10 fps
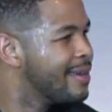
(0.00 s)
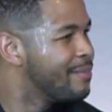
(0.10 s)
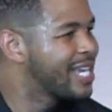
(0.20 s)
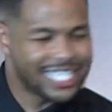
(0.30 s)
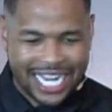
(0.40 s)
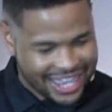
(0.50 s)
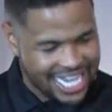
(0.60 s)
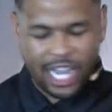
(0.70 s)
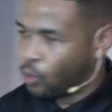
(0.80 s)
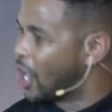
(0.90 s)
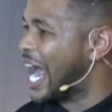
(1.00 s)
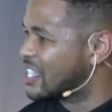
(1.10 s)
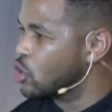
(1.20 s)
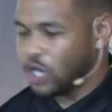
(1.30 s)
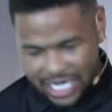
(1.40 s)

Because I think in what I do, the